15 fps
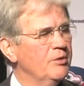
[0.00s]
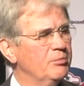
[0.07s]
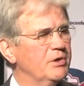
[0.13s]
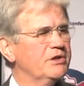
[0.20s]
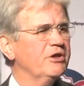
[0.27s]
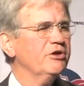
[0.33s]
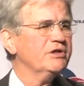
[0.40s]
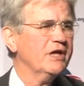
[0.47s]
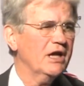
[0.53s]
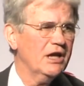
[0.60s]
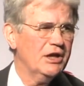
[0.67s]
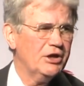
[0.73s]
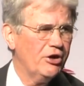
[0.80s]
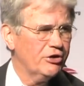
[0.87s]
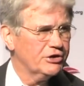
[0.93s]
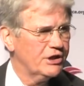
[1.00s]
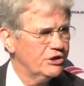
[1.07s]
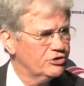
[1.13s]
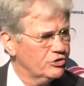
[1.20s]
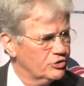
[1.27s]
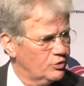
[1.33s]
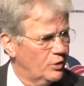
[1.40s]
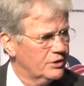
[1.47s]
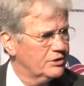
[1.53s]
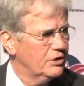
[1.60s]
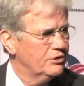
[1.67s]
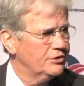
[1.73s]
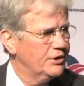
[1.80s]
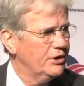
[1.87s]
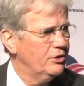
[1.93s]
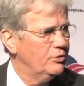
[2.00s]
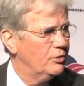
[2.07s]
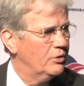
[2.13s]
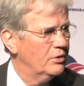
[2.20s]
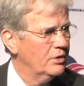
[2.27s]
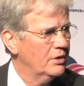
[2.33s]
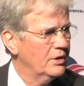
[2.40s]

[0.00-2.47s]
but they're telling our teachers what they'll do